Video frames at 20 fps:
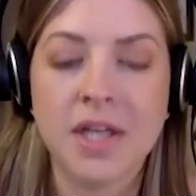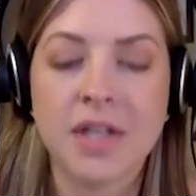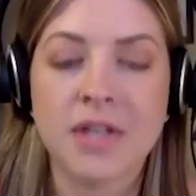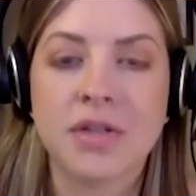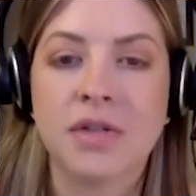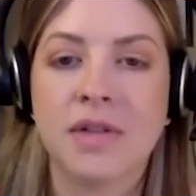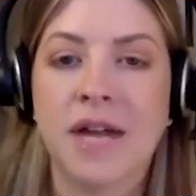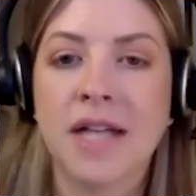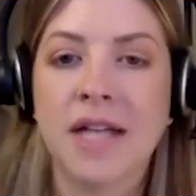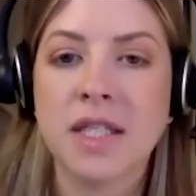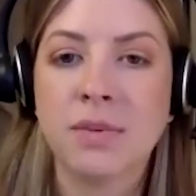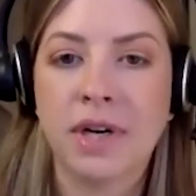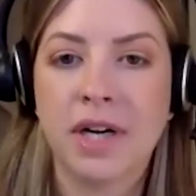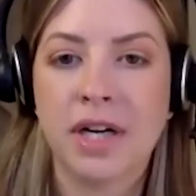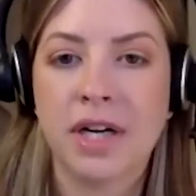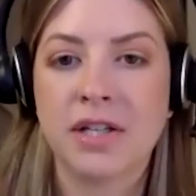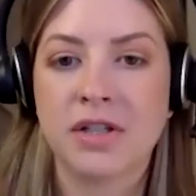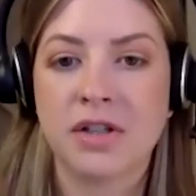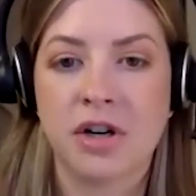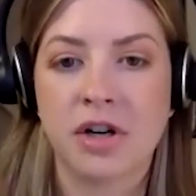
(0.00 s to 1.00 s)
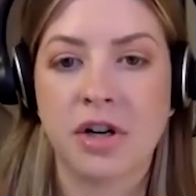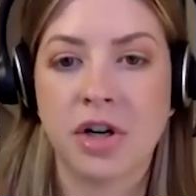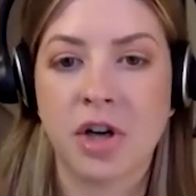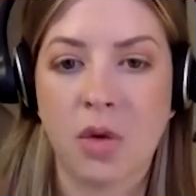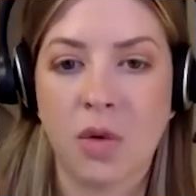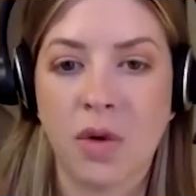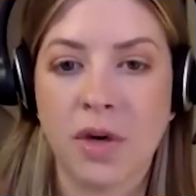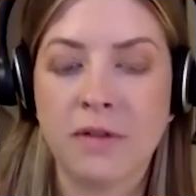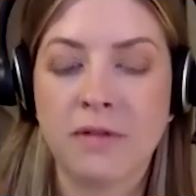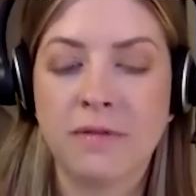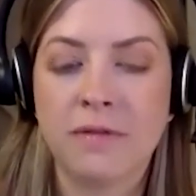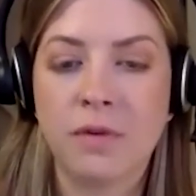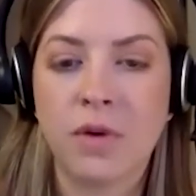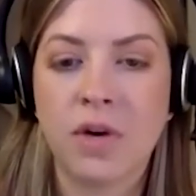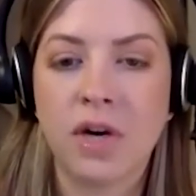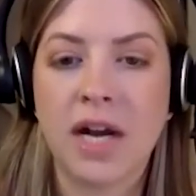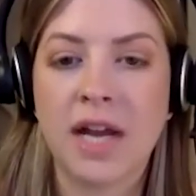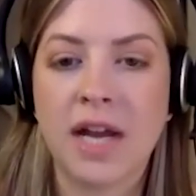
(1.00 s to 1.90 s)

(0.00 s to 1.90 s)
So that's what I started going for.